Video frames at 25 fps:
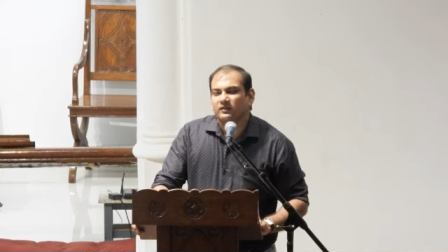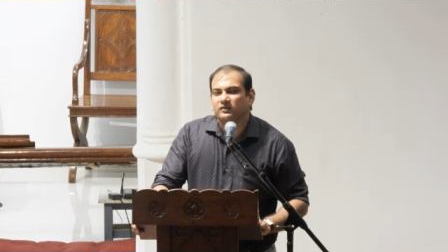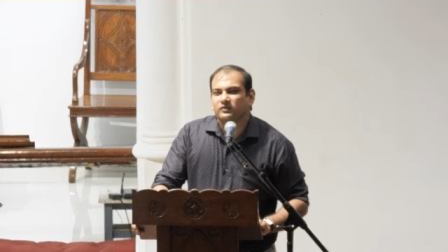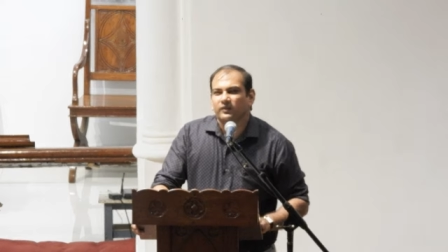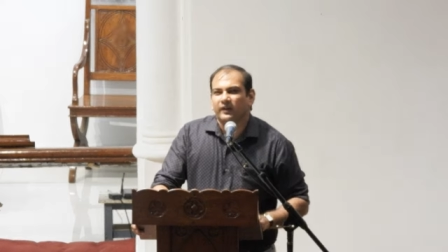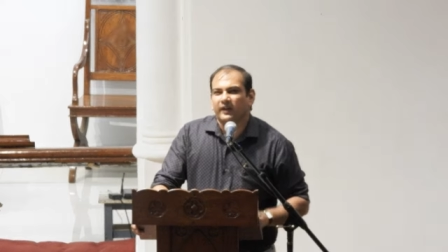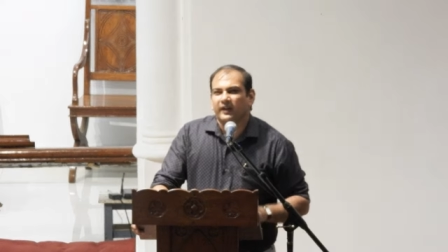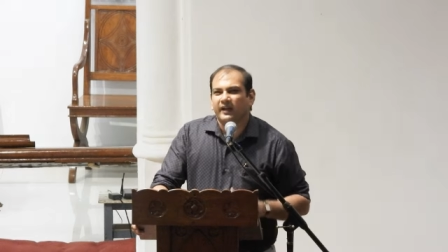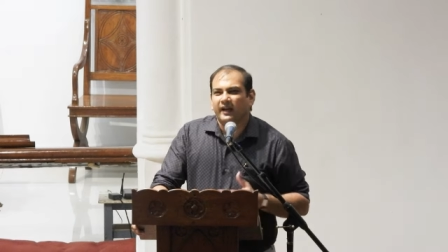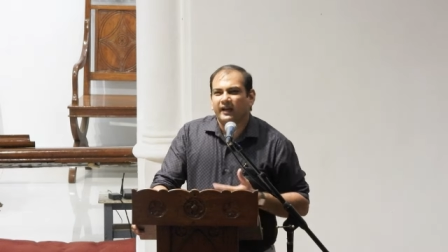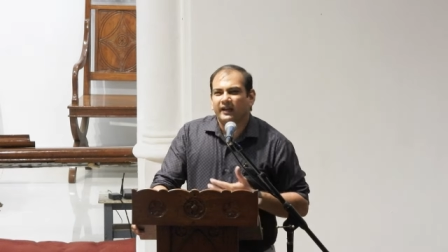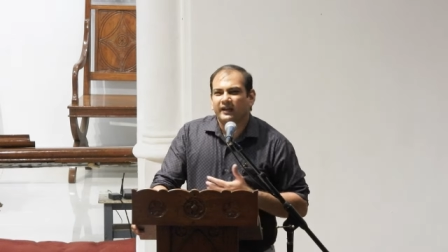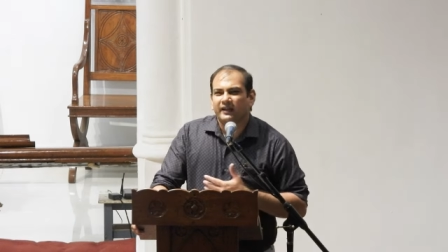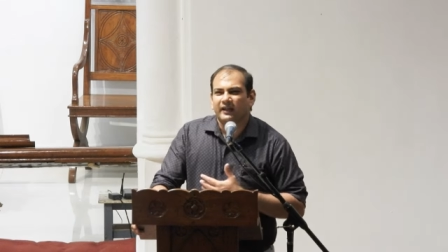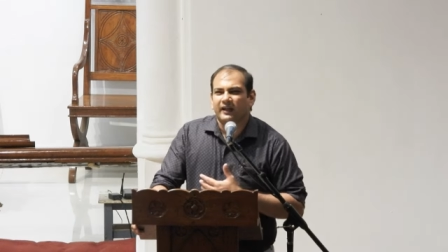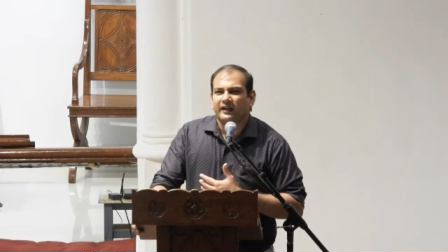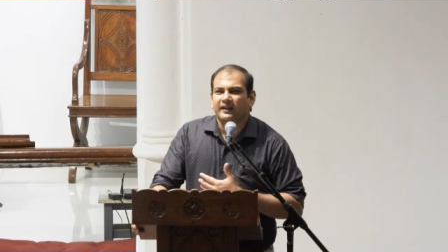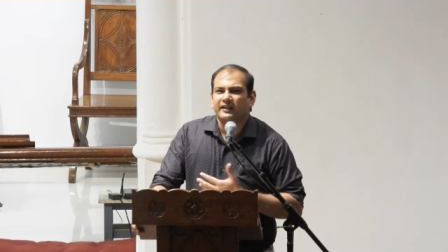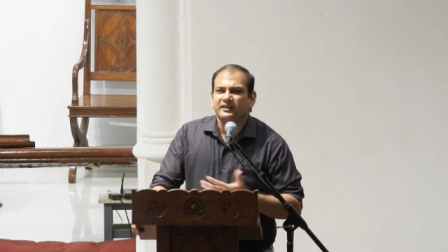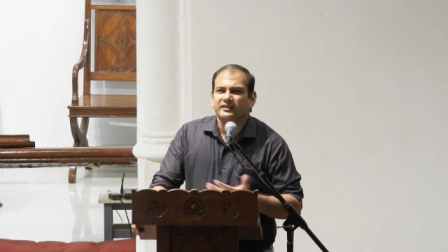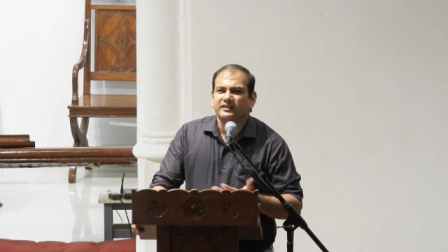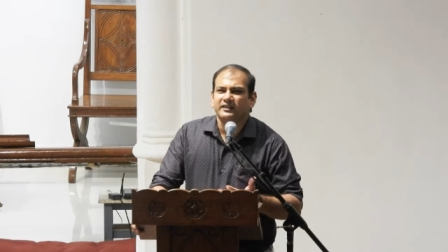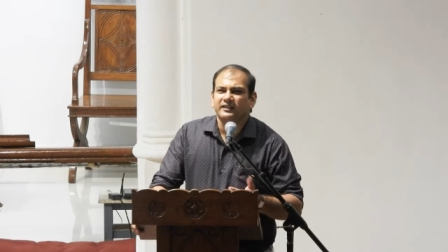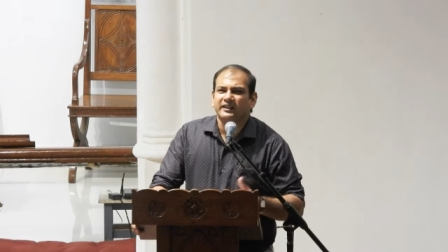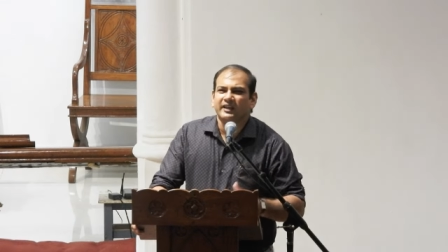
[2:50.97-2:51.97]
So
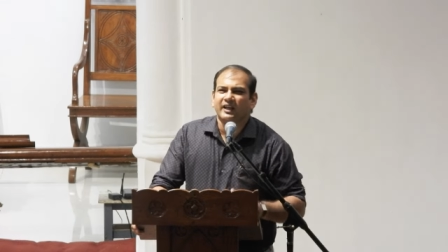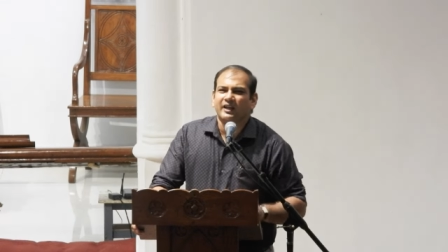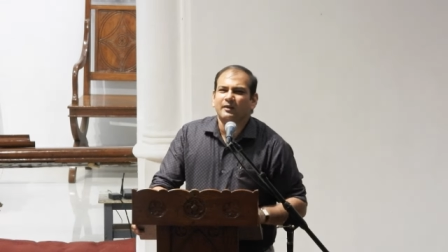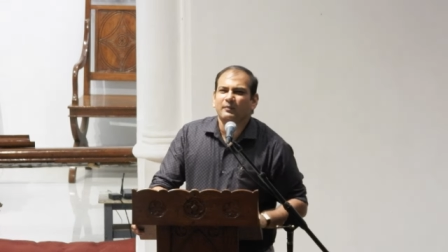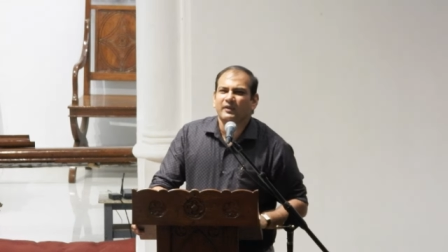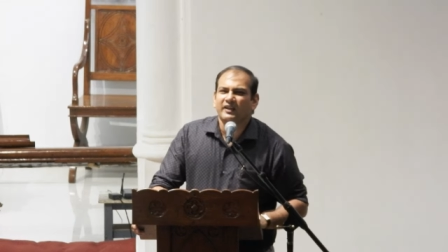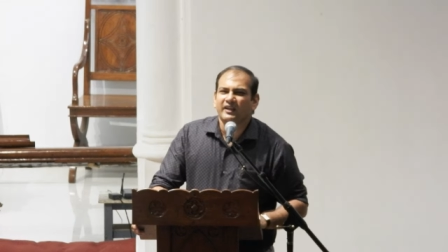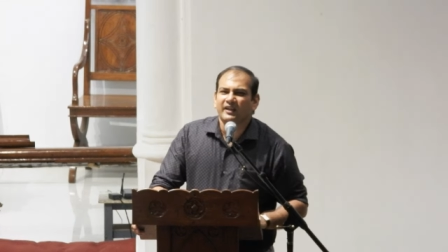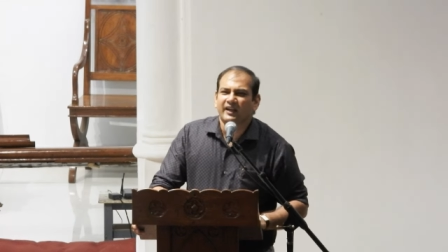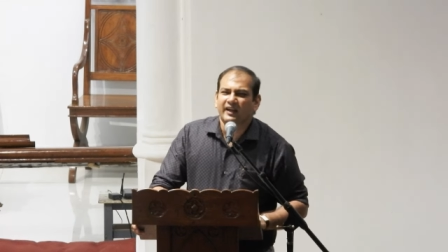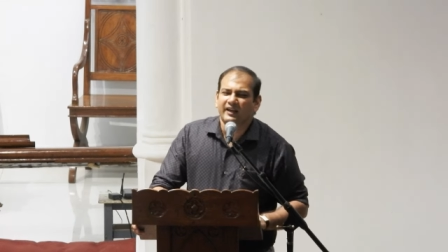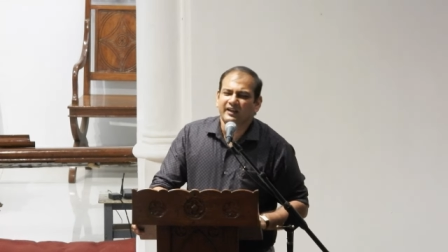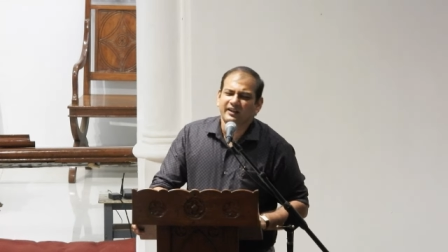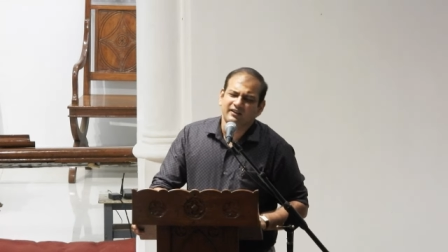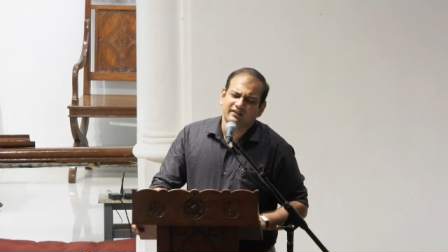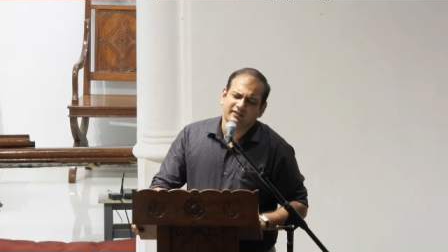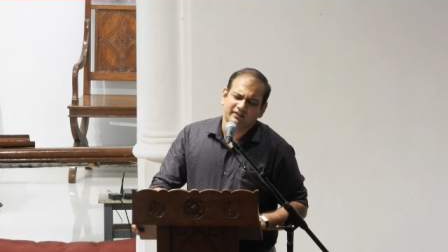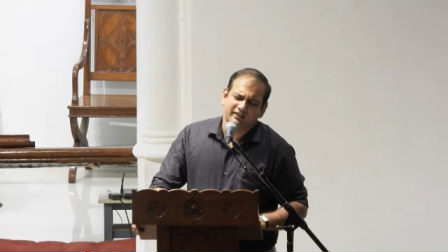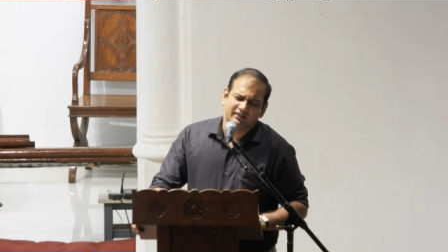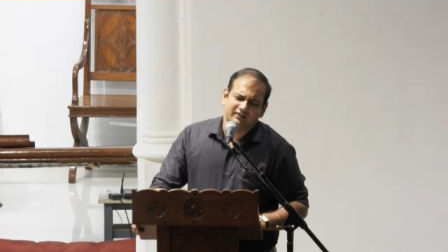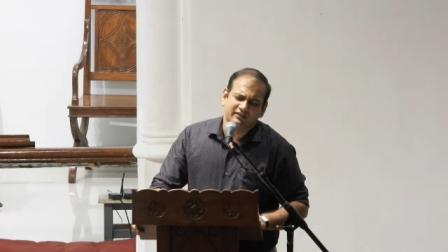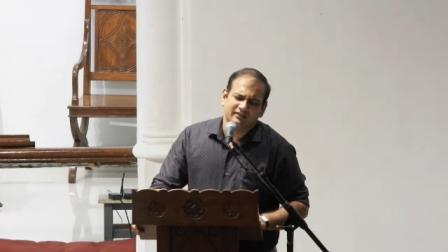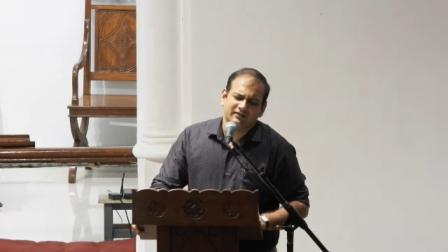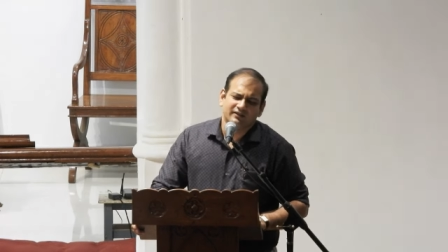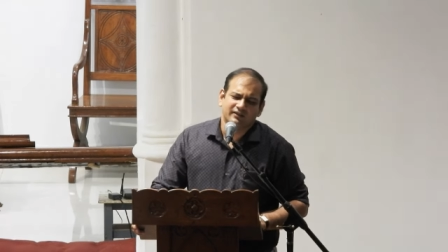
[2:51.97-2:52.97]
addiction can be
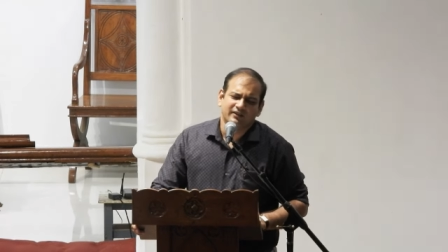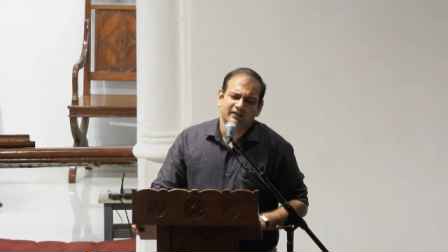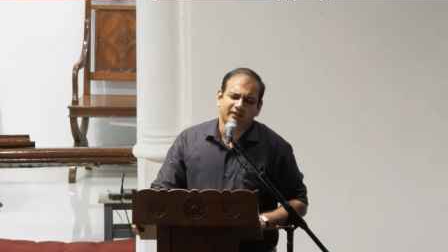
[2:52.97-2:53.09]
anything.